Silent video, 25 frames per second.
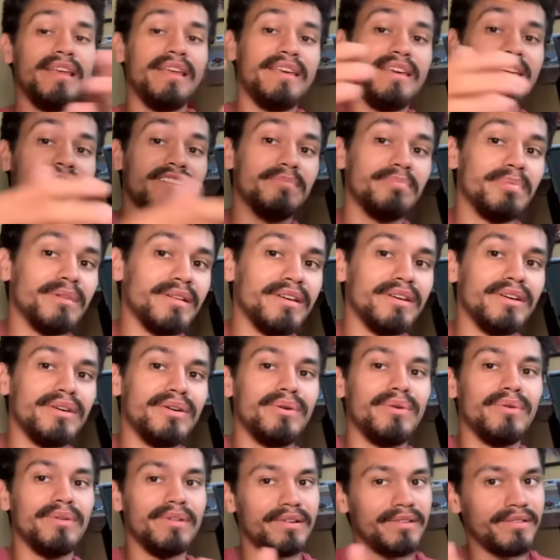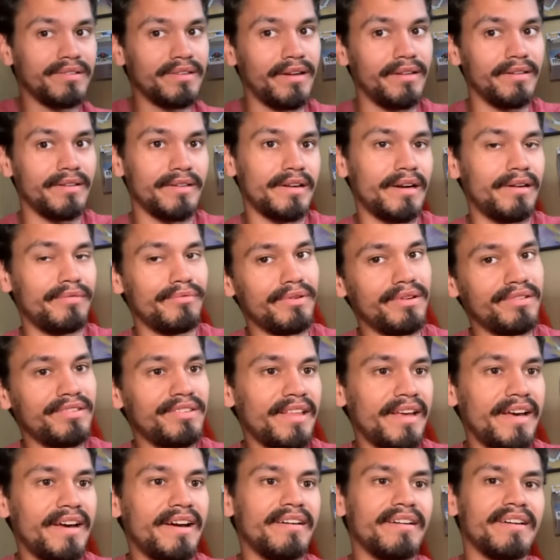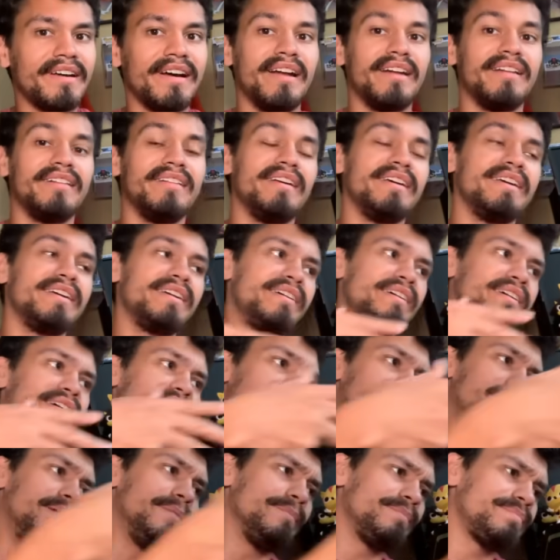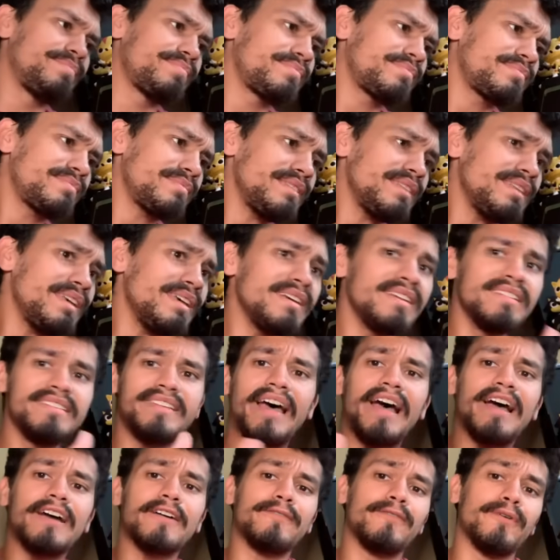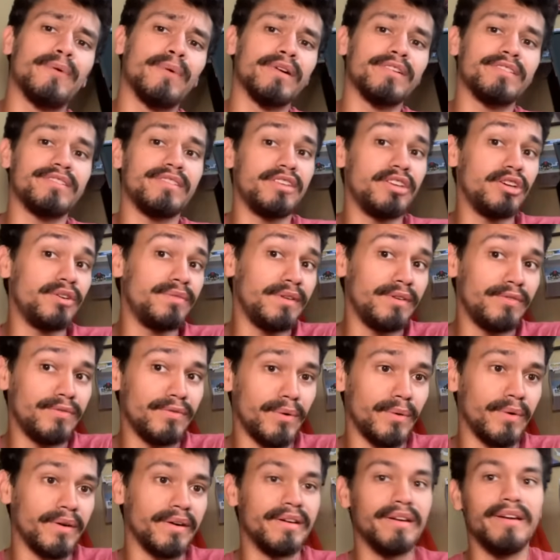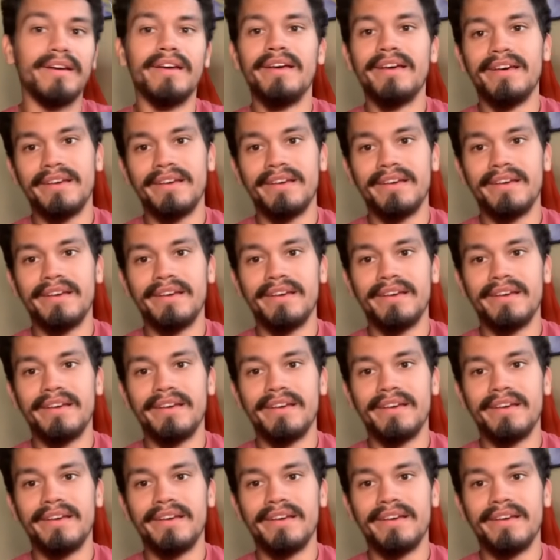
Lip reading: He's blue. There's color coverage there, kind of like Tag 4s to UV4.